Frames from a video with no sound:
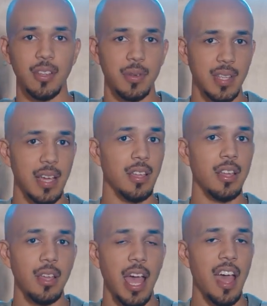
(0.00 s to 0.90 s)
So it's like,
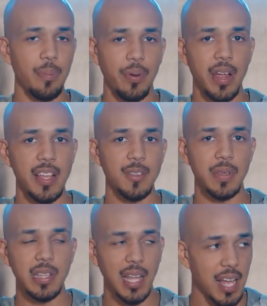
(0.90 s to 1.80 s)
have brains,
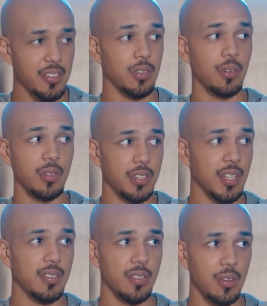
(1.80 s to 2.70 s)
be logical and
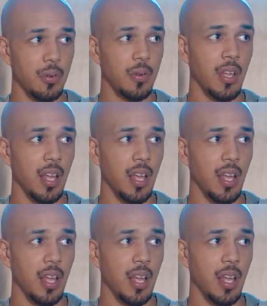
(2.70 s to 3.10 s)
shit too.